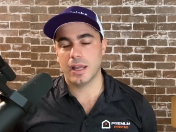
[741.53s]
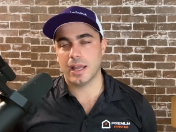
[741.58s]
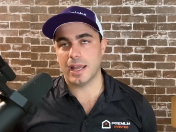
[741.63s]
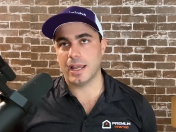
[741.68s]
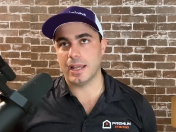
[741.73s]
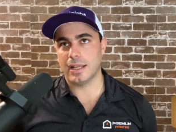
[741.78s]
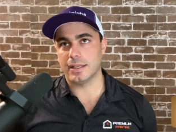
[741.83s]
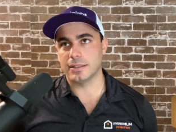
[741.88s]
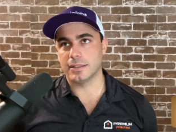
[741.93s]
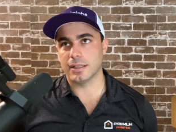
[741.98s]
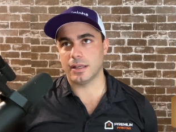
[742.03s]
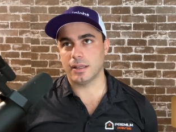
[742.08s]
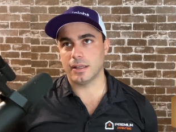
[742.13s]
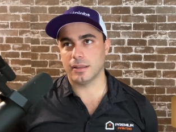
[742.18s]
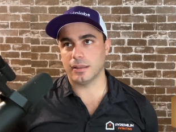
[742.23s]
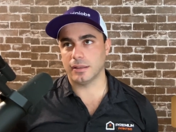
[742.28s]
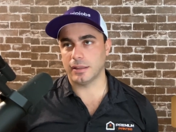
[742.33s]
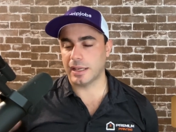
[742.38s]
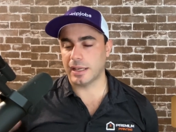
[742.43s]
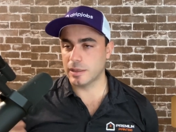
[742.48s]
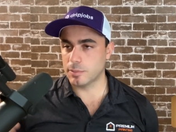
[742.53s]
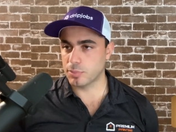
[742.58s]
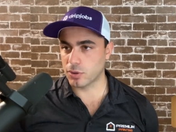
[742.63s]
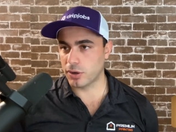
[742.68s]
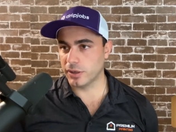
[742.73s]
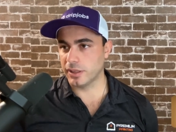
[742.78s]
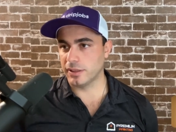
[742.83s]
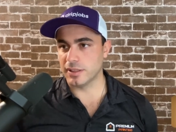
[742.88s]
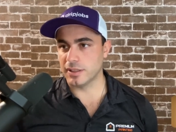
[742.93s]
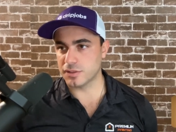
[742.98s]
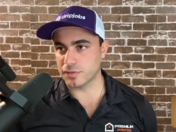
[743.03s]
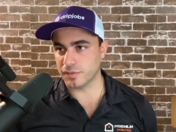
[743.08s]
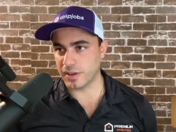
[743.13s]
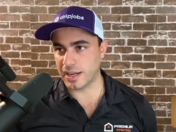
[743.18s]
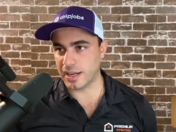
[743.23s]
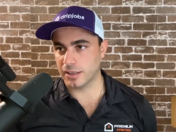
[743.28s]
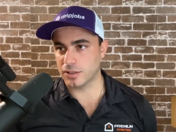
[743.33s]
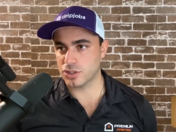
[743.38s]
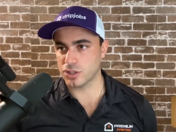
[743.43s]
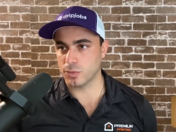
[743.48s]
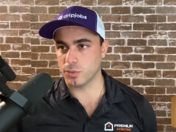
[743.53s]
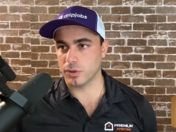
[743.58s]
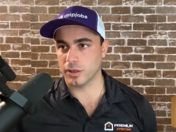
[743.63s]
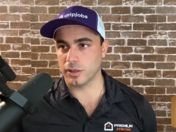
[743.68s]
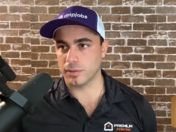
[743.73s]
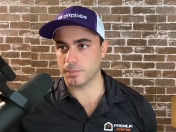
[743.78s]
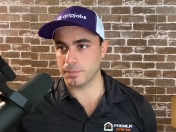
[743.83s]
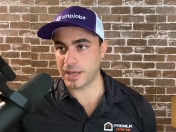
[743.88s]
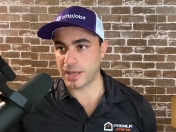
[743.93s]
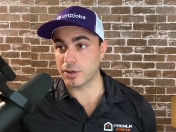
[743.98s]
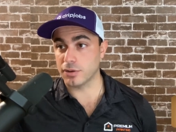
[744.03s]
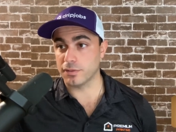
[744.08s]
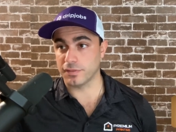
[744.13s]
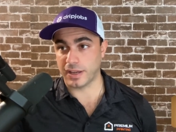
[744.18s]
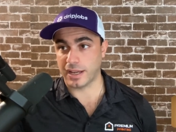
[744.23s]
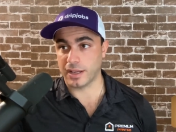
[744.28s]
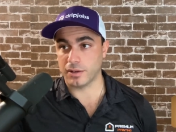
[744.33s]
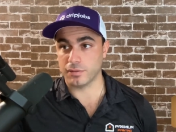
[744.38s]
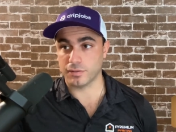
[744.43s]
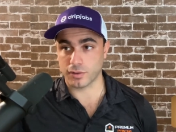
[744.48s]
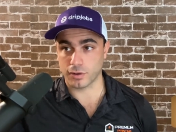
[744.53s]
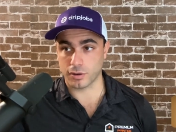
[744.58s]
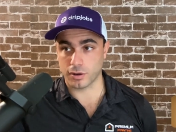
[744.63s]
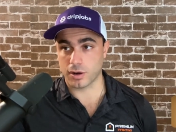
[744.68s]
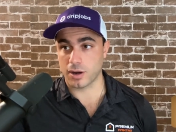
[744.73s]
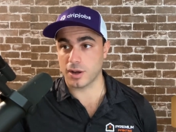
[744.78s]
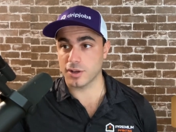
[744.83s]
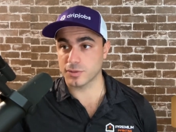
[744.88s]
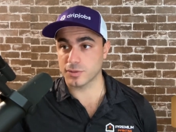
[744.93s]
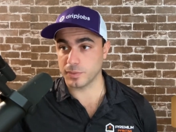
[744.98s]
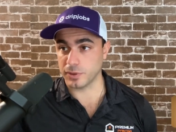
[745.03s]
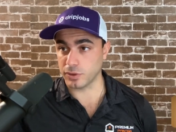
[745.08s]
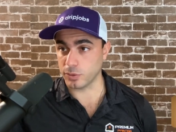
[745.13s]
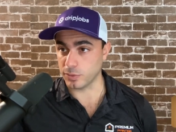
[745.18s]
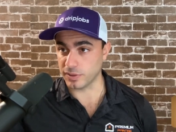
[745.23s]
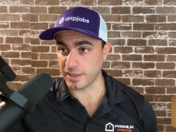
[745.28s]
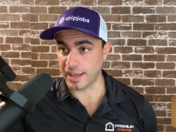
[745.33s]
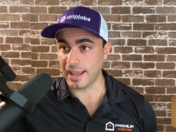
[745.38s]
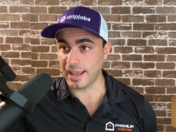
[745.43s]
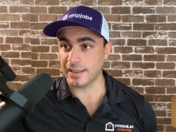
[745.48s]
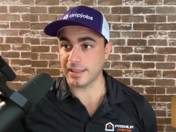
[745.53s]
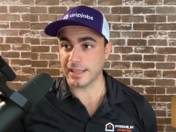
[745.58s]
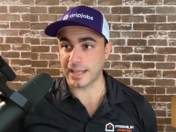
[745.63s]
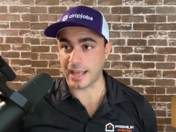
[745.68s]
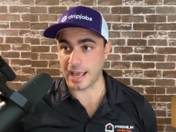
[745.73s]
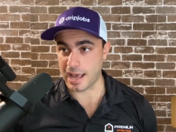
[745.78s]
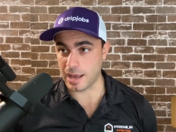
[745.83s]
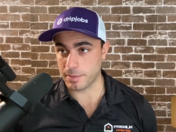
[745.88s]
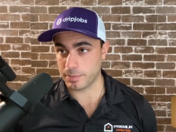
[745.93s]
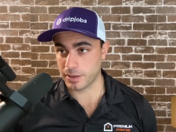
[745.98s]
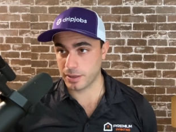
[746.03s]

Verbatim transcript: And uh, the lady brought in this van and she wanted a better van for her husband who was handicapped.